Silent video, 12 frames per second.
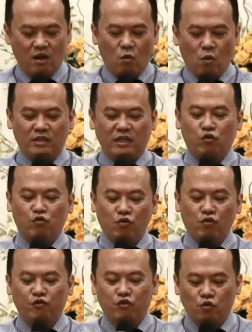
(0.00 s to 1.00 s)
What did
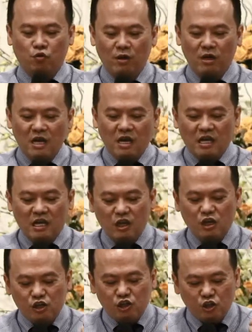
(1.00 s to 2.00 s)
Ruth do?
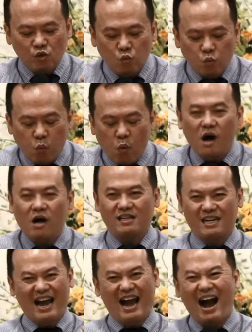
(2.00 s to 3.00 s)
She
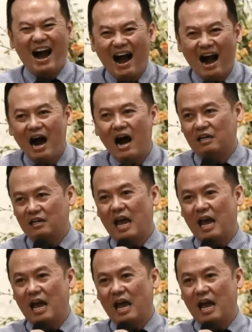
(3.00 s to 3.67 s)
worked hard